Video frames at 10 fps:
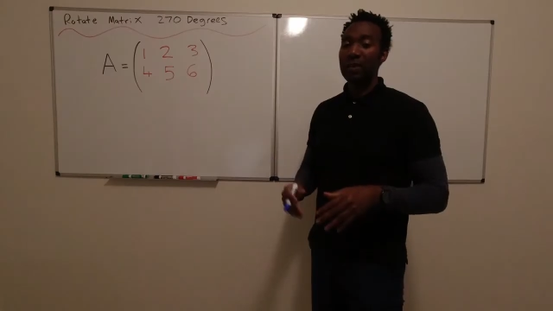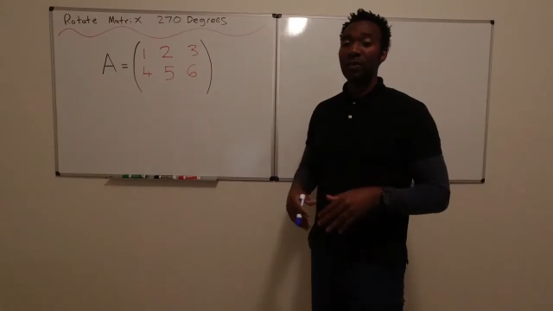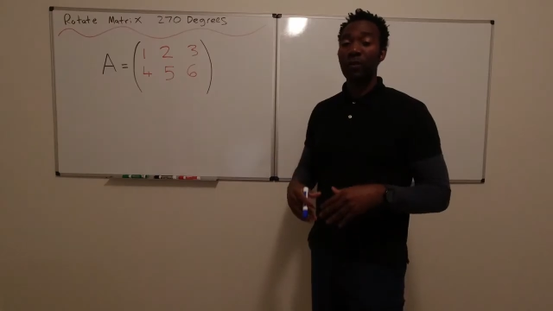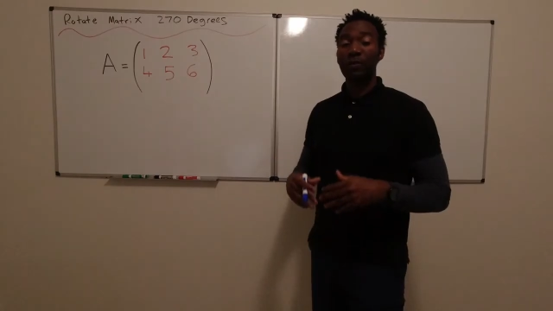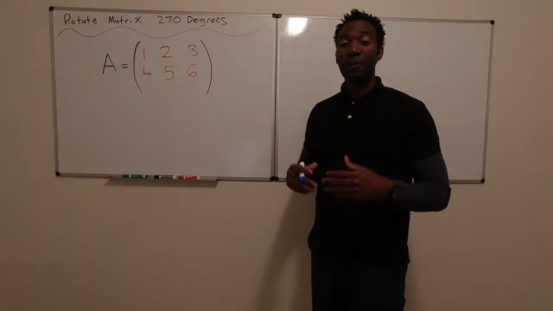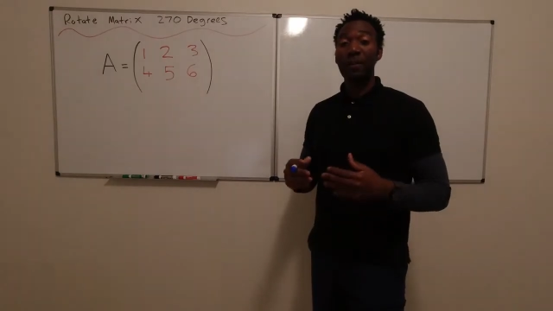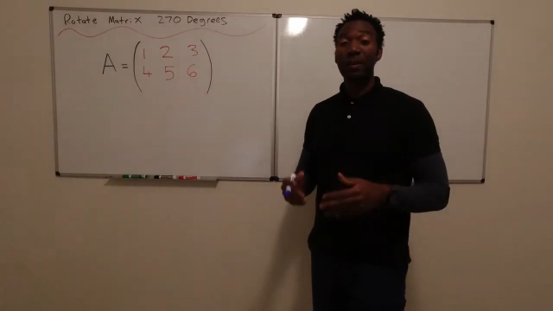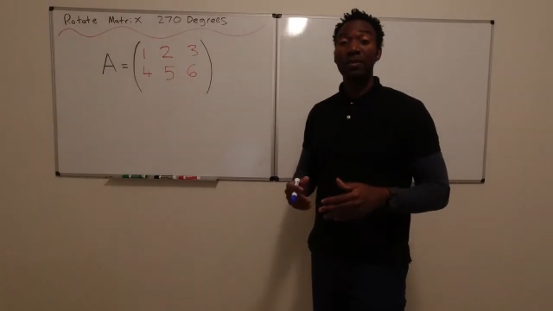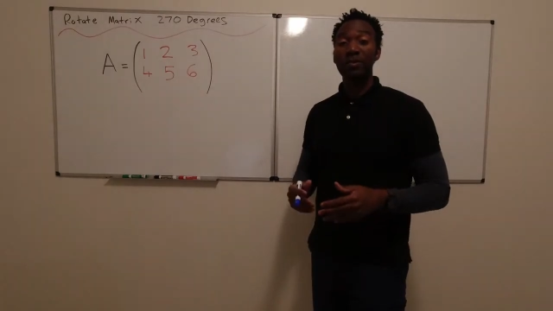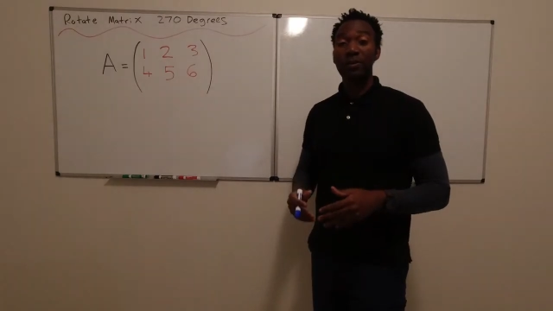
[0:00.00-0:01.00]
now that we've
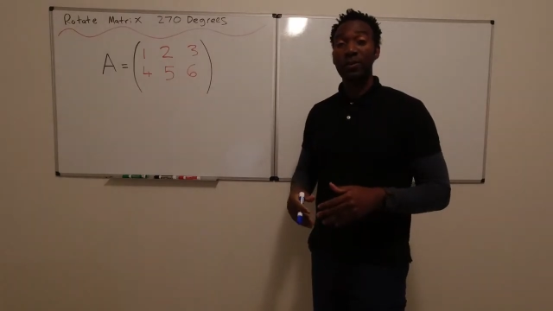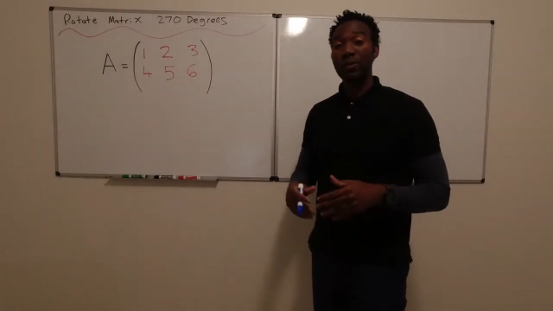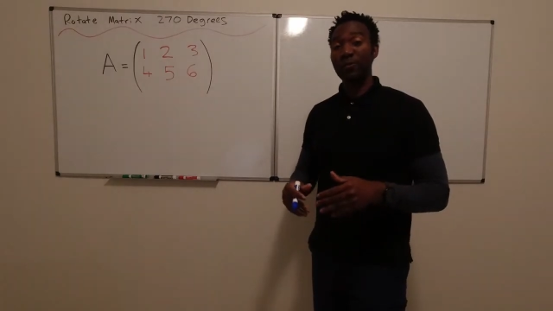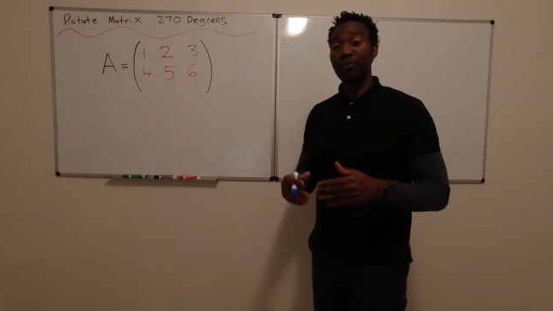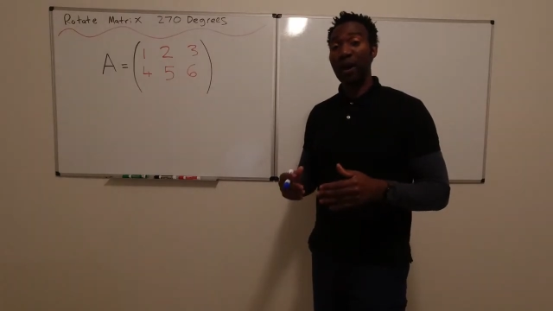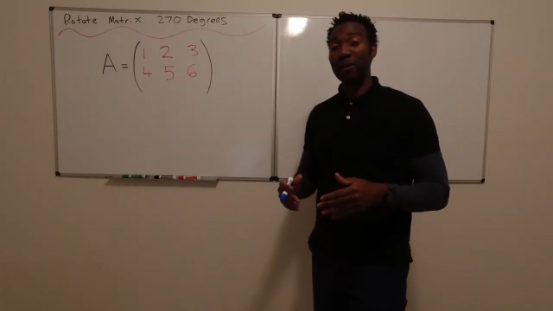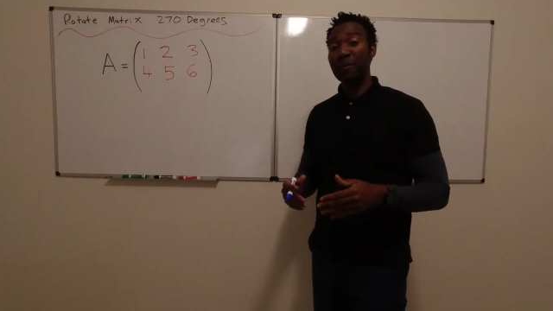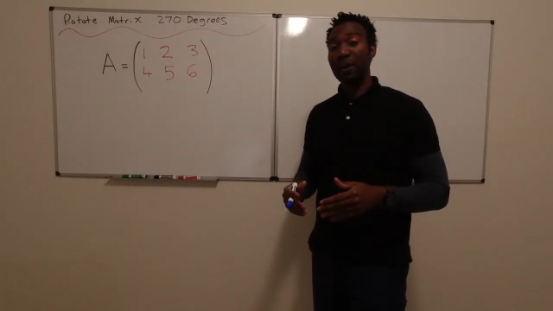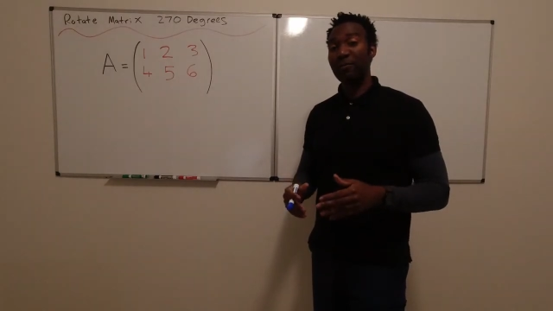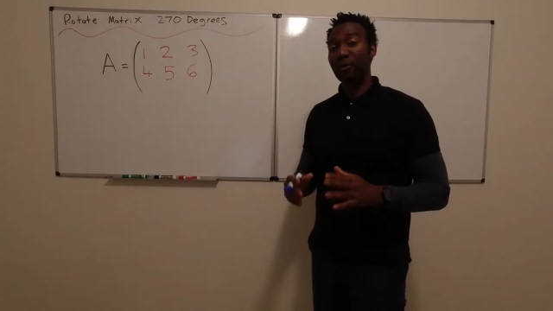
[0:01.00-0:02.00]
committed to doing this
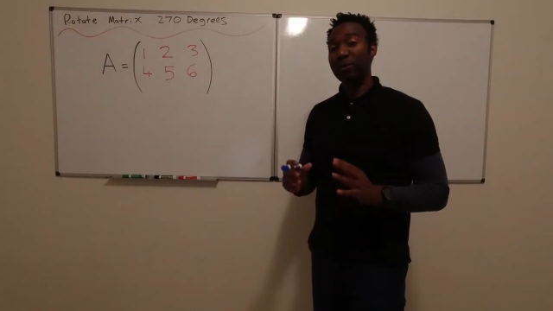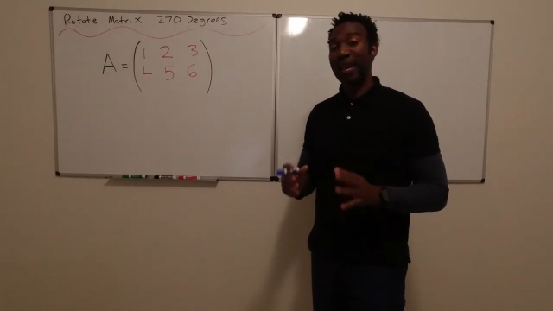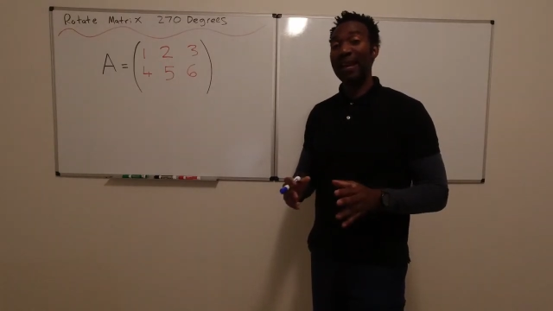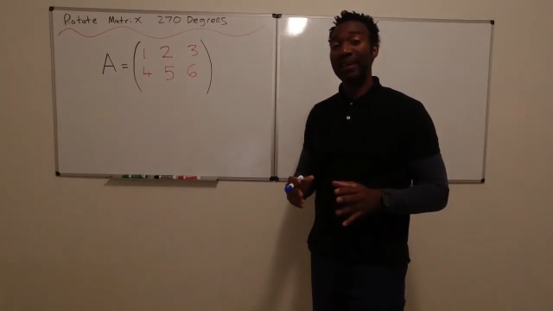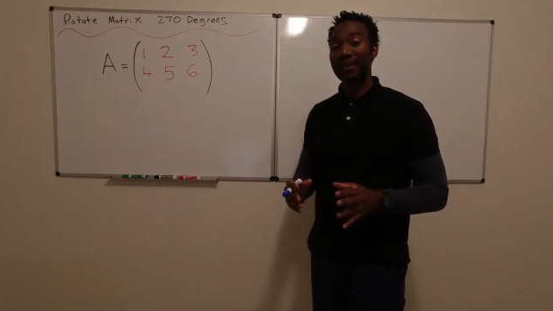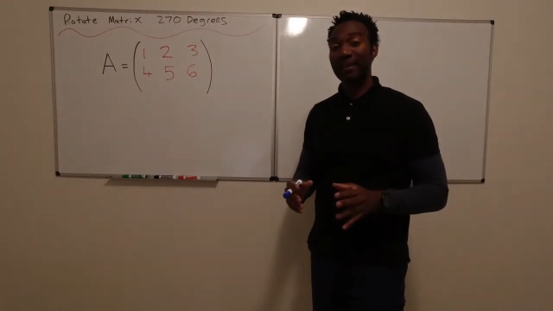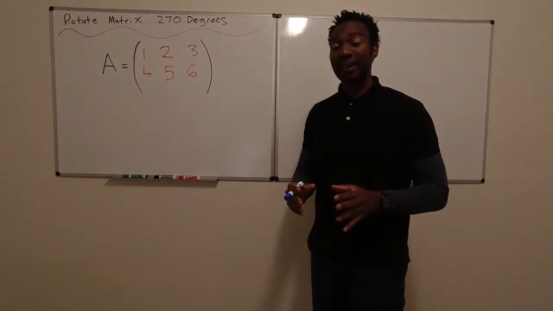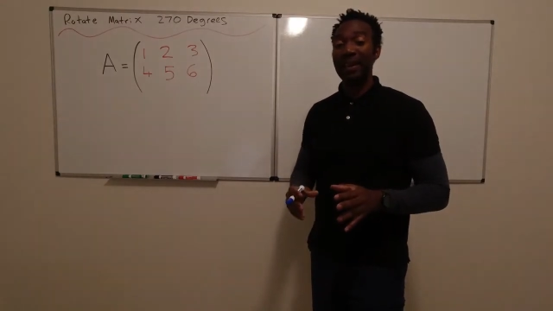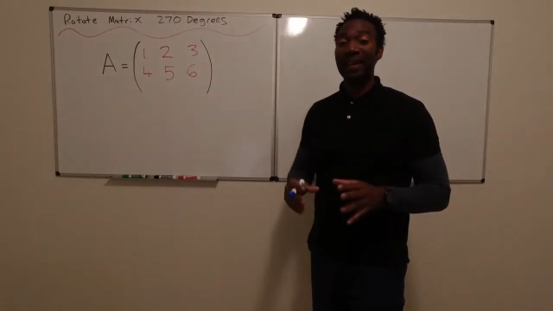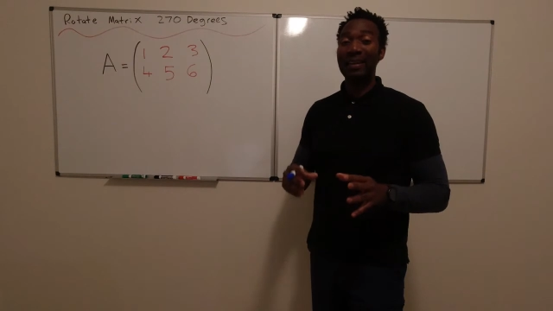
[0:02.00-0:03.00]
problem by
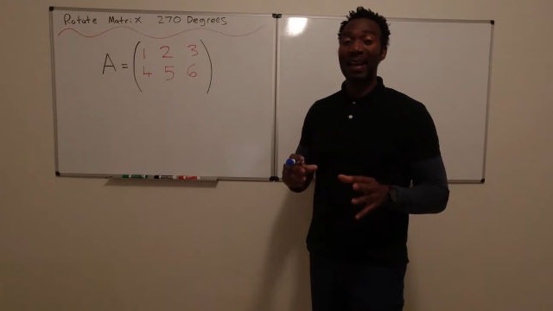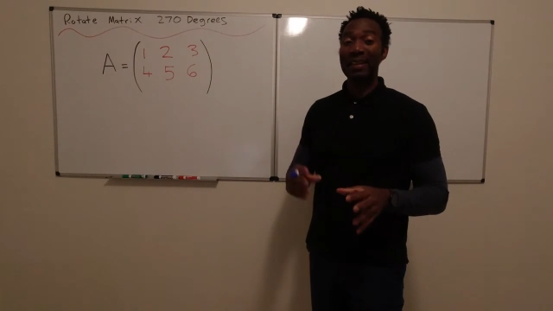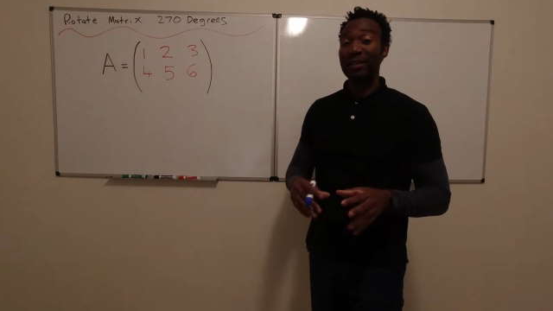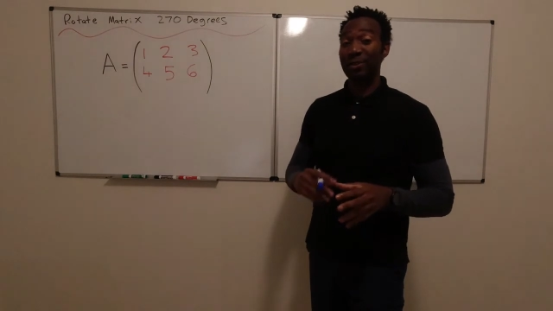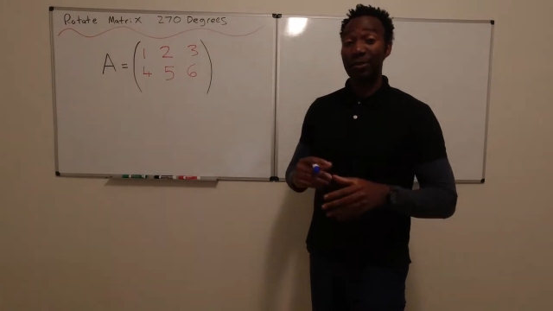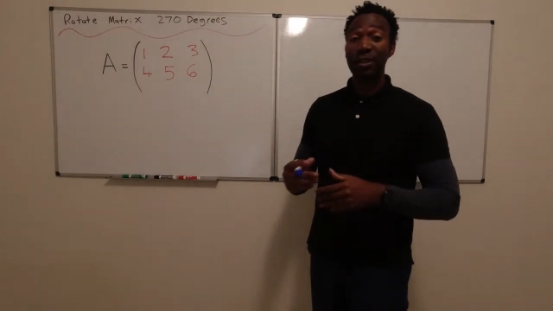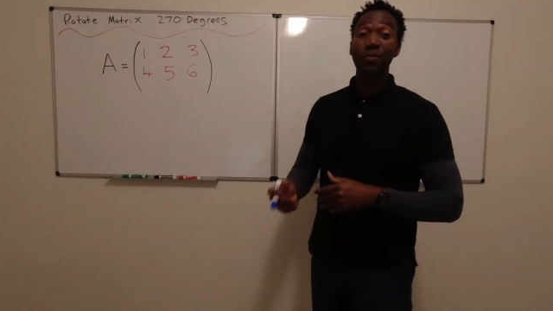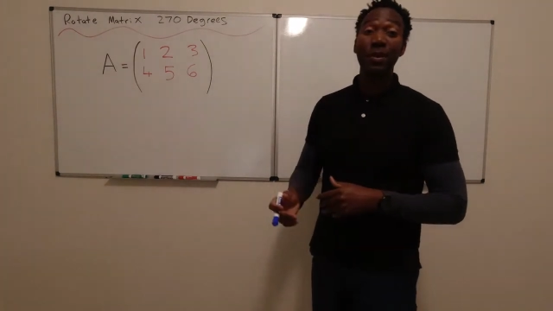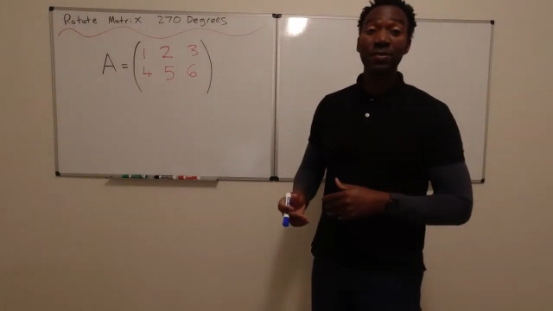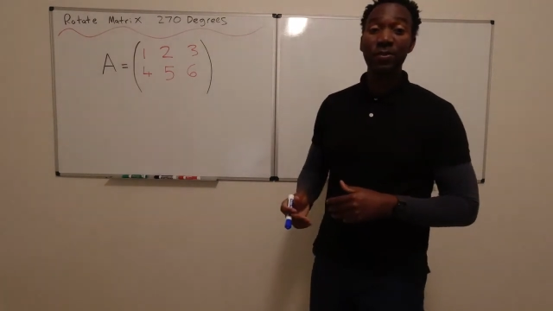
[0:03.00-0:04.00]
rotating in 90-degree
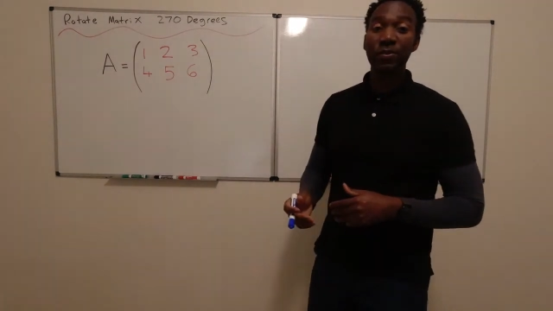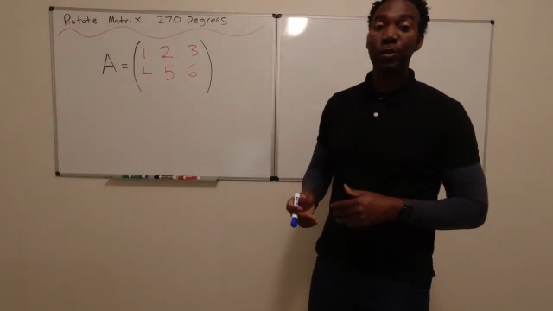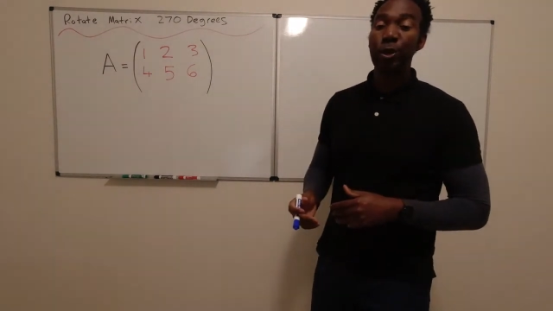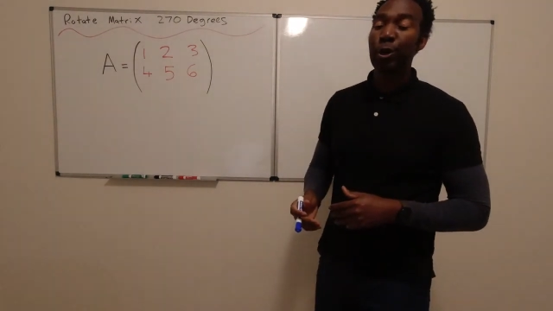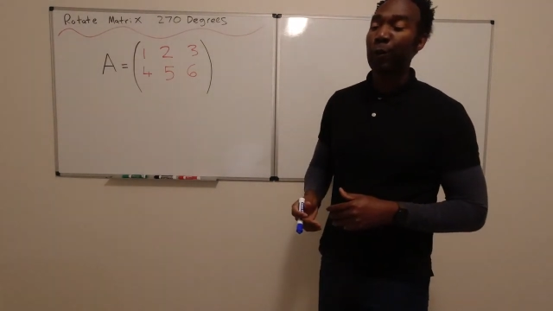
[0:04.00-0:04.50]
increments,